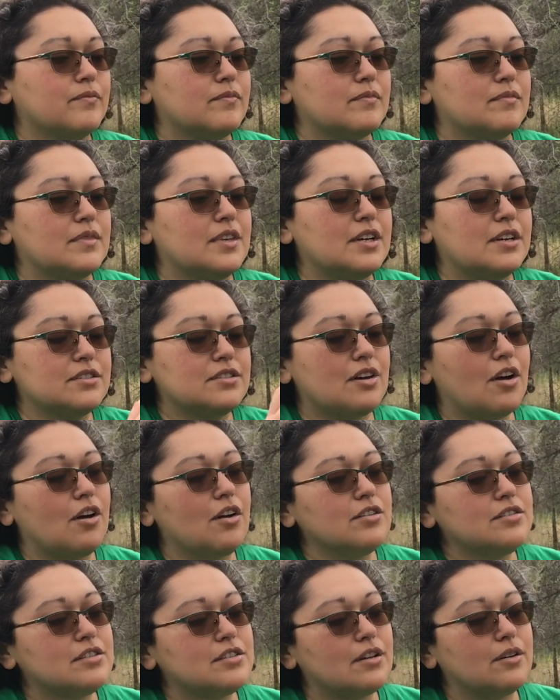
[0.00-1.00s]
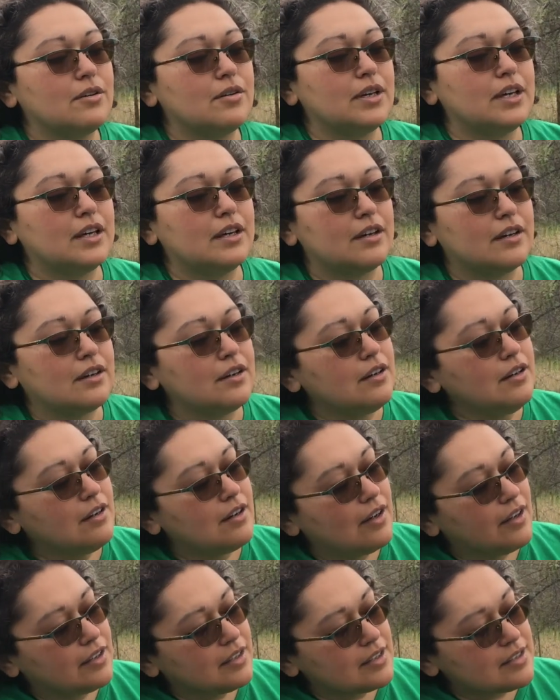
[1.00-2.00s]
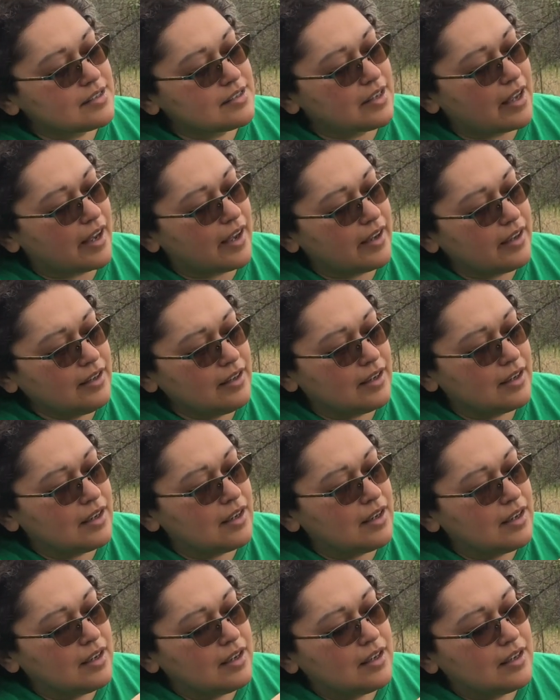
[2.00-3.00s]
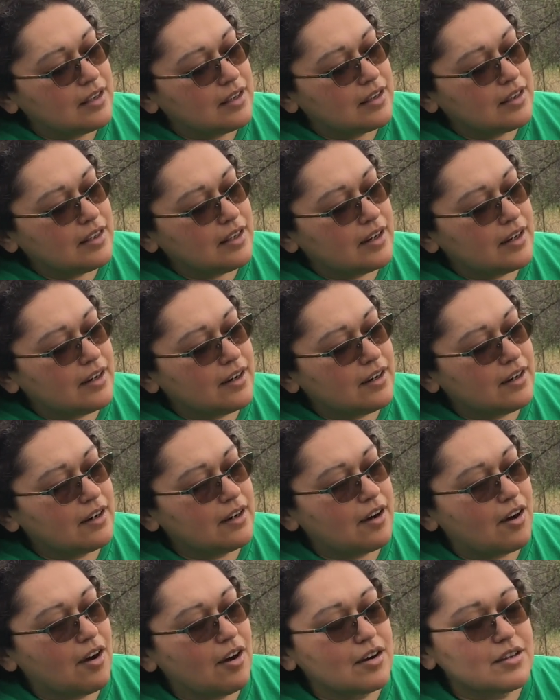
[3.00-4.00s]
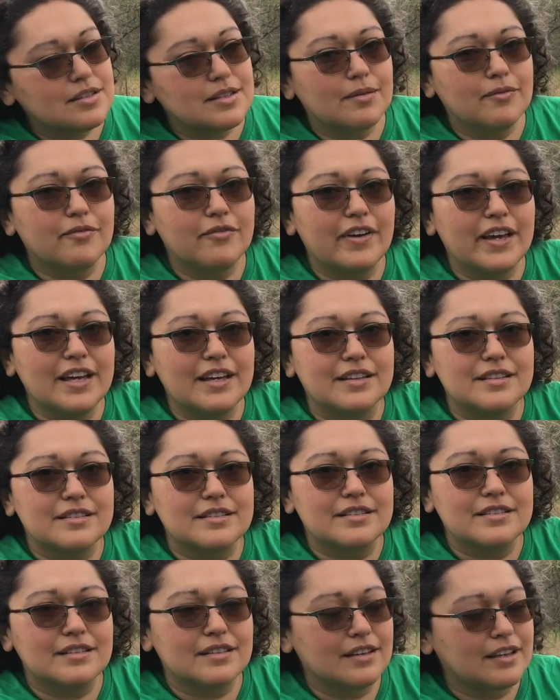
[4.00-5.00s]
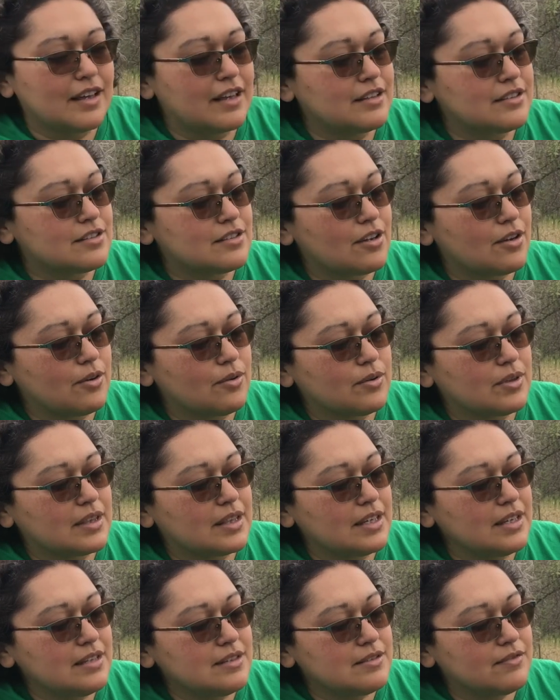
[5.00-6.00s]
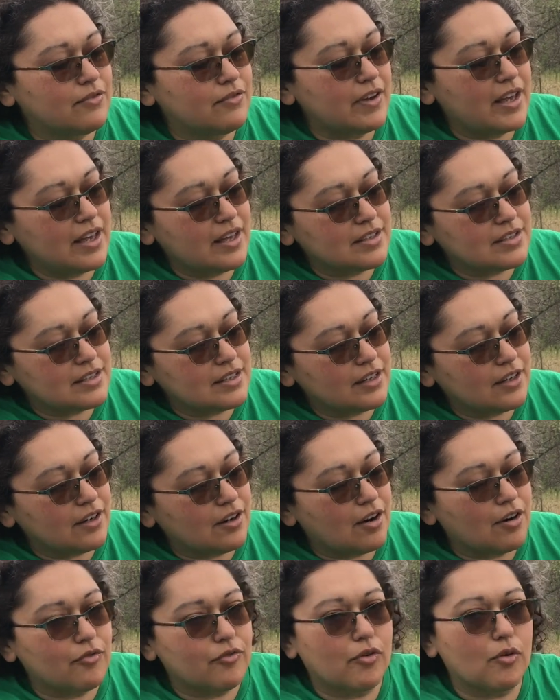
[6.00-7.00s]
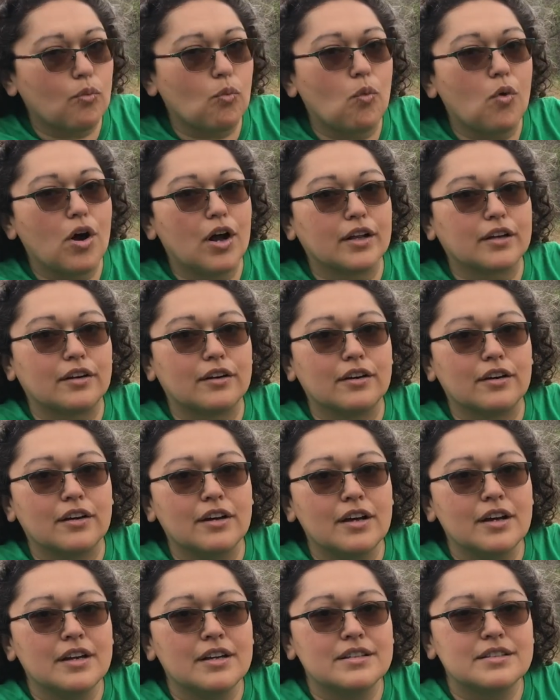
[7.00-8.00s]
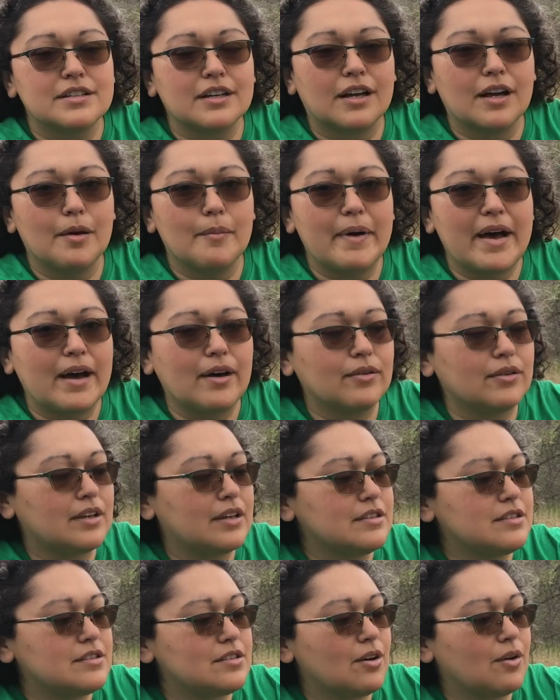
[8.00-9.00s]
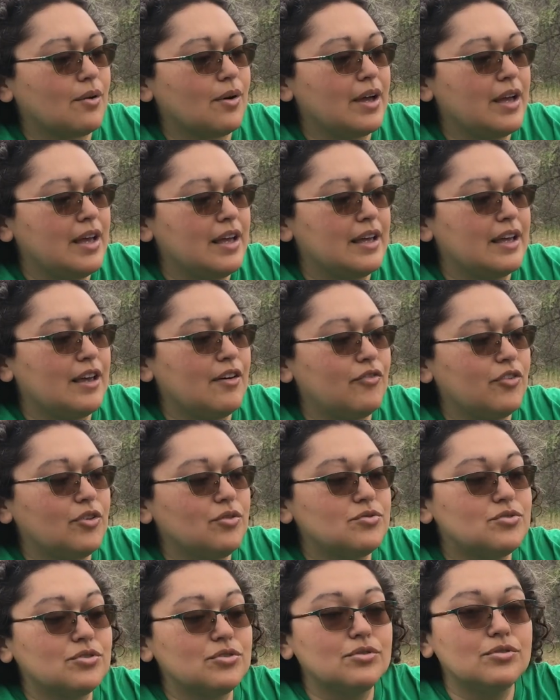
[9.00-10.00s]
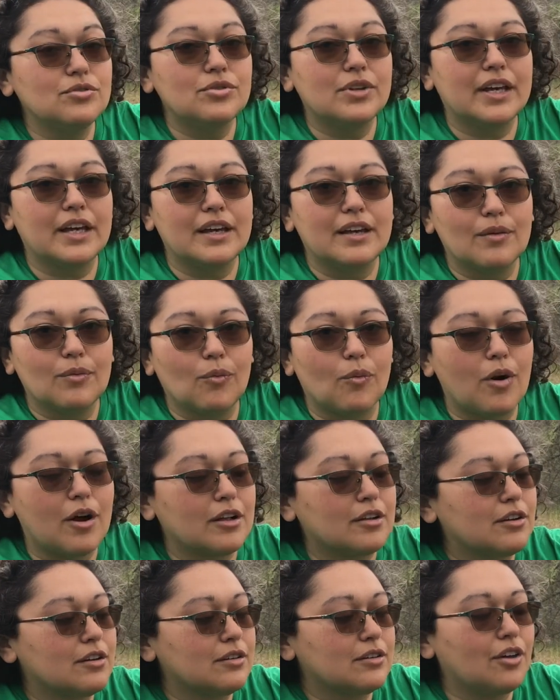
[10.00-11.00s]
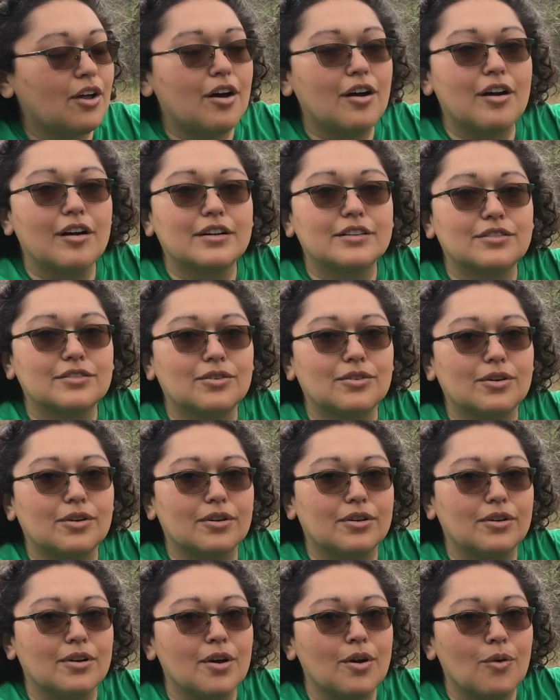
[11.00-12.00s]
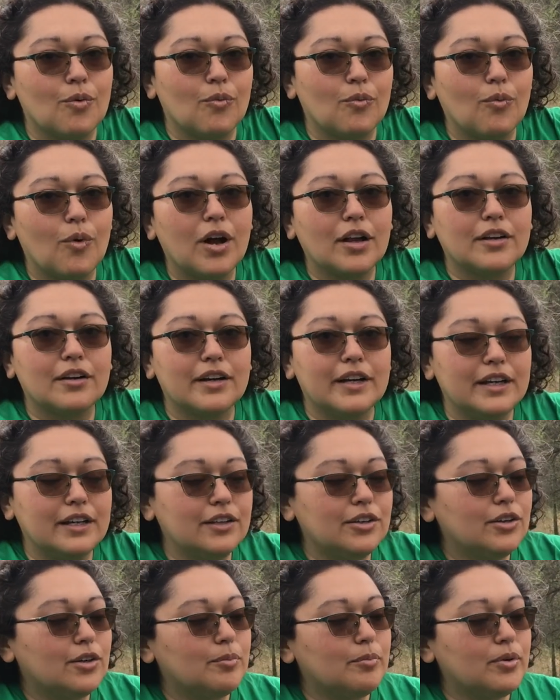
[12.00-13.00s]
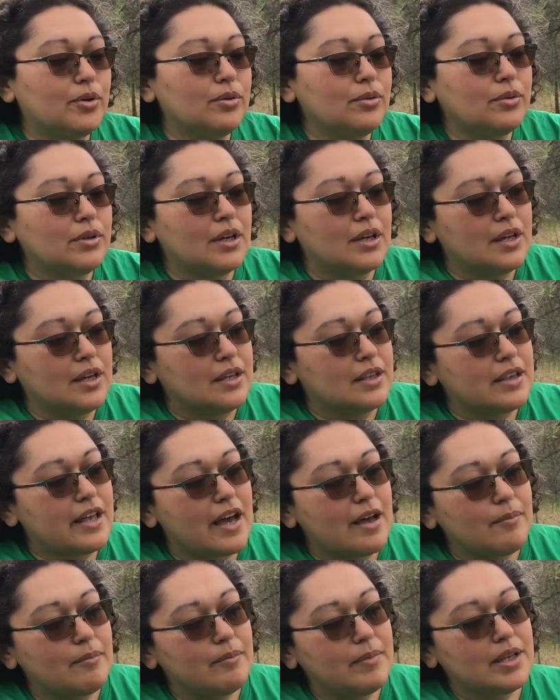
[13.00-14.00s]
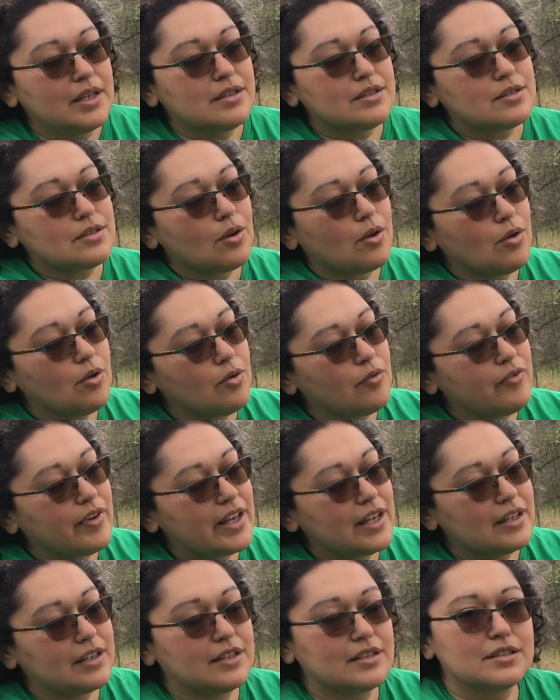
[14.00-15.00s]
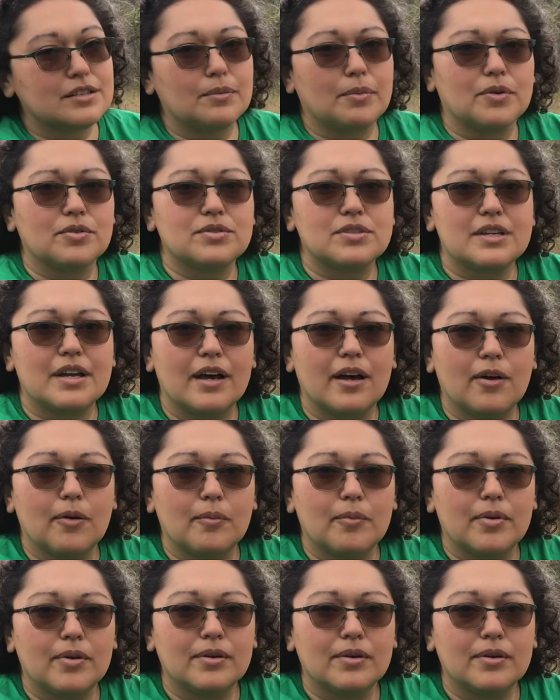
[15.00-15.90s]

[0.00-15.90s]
There's also here on the side, there are some vents, and so these vents here are for water to come out. And so if you do get waterlogged or water in your boot, that midsole vent is supposed to help